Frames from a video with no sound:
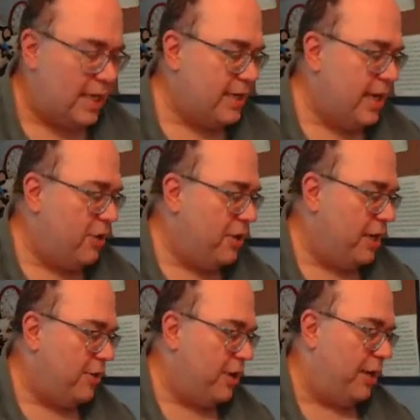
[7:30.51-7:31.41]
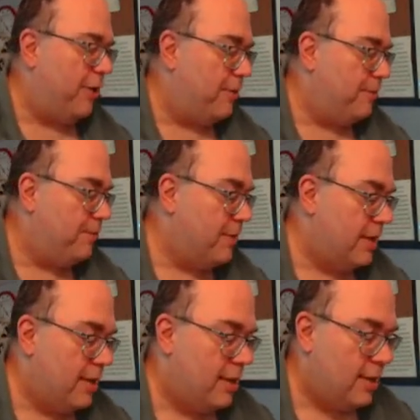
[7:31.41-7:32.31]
Neener, neener, neener.